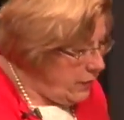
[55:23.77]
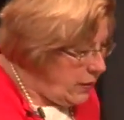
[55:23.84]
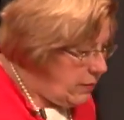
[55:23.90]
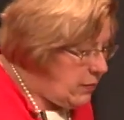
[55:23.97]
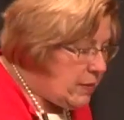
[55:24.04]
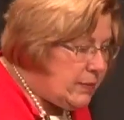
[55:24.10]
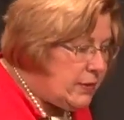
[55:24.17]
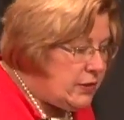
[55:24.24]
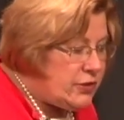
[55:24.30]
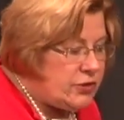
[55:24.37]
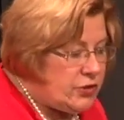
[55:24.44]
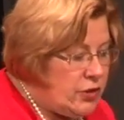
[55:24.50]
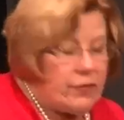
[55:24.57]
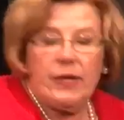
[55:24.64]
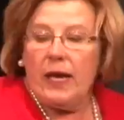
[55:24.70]
Remember the
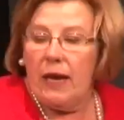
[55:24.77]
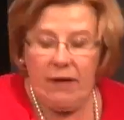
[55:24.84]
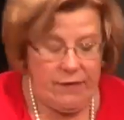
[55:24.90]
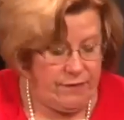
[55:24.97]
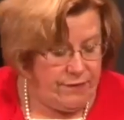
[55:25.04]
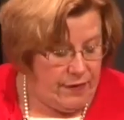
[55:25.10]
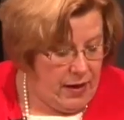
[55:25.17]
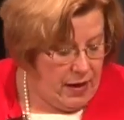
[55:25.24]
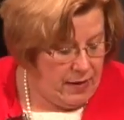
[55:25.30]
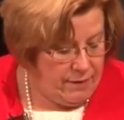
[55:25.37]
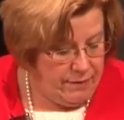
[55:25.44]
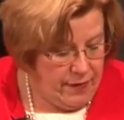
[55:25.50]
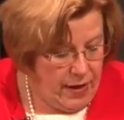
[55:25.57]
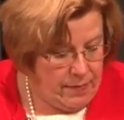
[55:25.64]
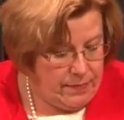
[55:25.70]
story of
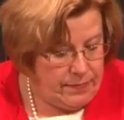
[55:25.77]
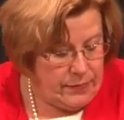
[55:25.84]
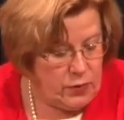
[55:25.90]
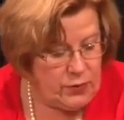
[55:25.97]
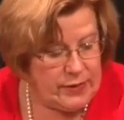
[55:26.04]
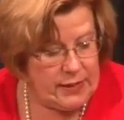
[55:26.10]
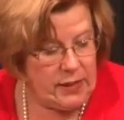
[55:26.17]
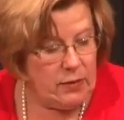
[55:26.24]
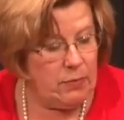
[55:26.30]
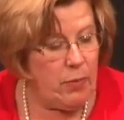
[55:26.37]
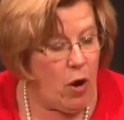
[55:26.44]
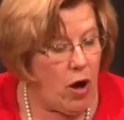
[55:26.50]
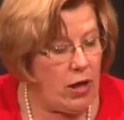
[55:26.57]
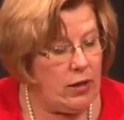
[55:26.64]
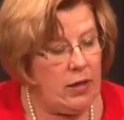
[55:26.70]
Lucille
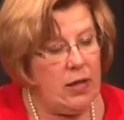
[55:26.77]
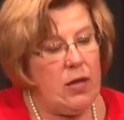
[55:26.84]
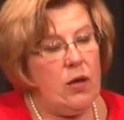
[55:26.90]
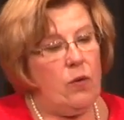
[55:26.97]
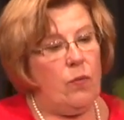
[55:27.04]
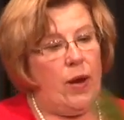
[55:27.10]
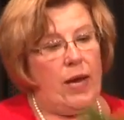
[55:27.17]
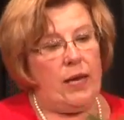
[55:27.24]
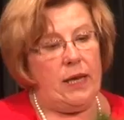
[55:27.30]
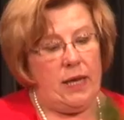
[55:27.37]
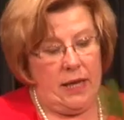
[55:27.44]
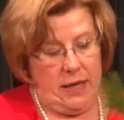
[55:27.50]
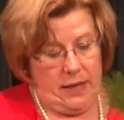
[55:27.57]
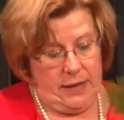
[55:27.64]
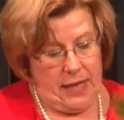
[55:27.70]
Ball when
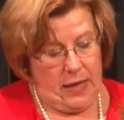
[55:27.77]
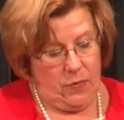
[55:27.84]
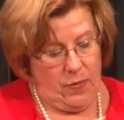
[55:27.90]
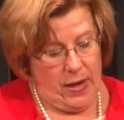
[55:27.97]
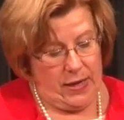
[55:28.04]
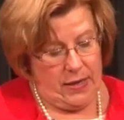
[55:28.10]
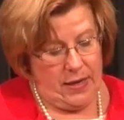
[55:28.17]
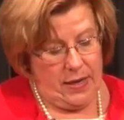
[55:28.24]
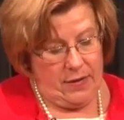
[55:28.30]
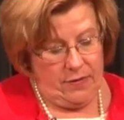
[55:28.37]
they went